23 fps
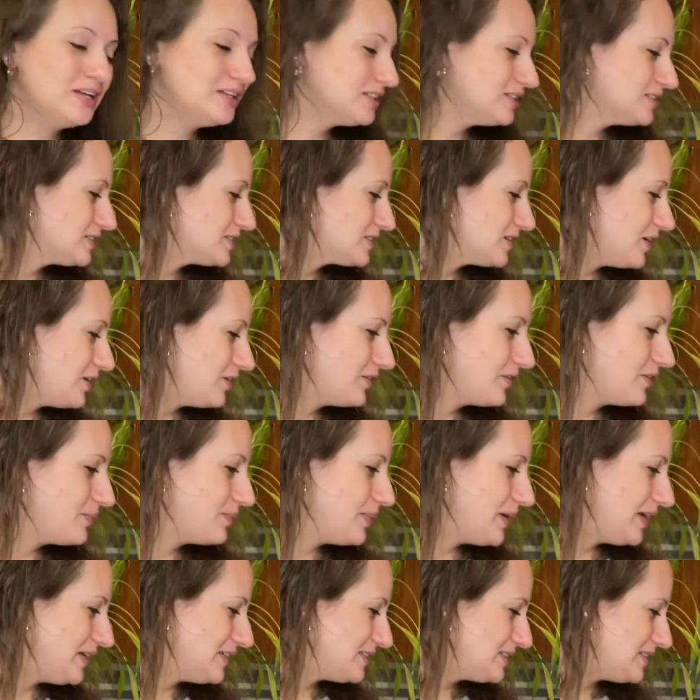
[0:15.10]
So the
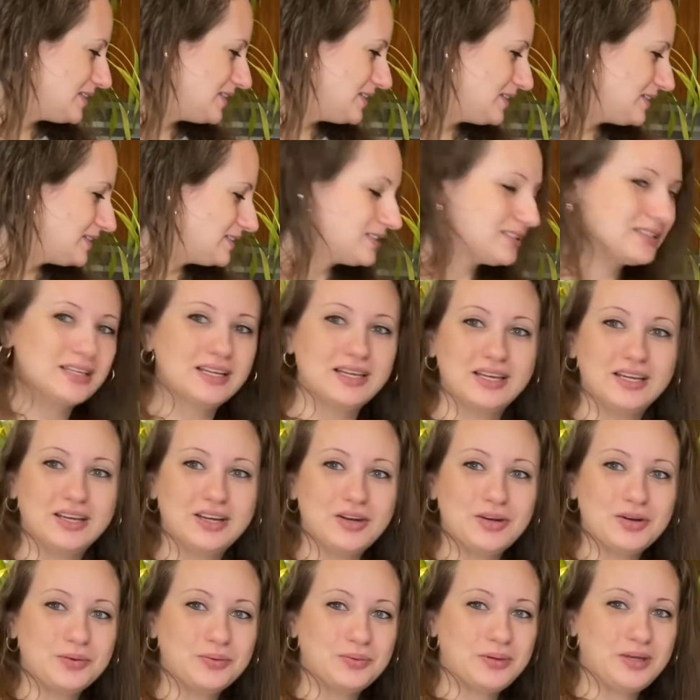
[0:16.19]
basis,
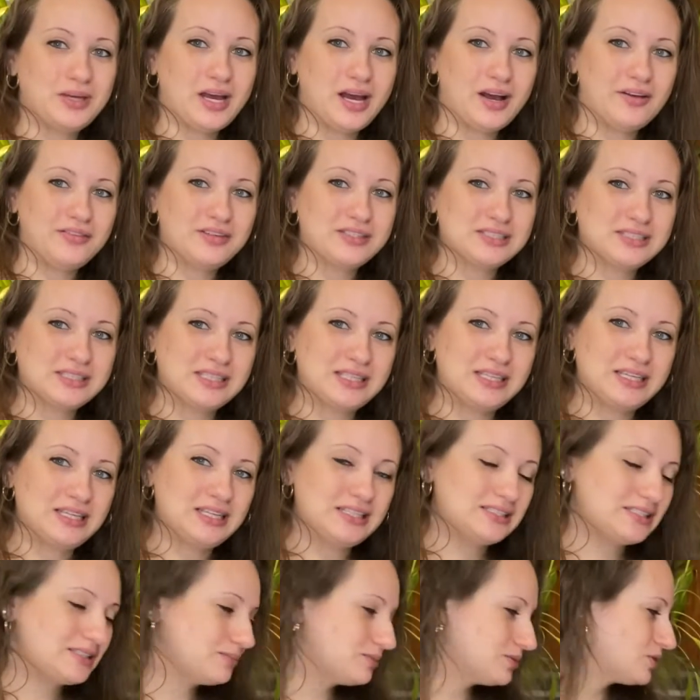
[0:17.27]
we obviously need
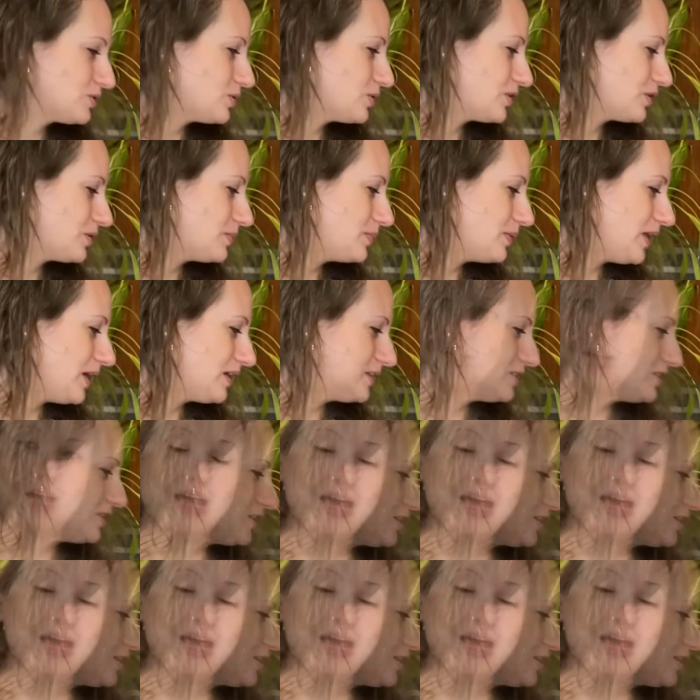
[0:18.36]
some sort of blender,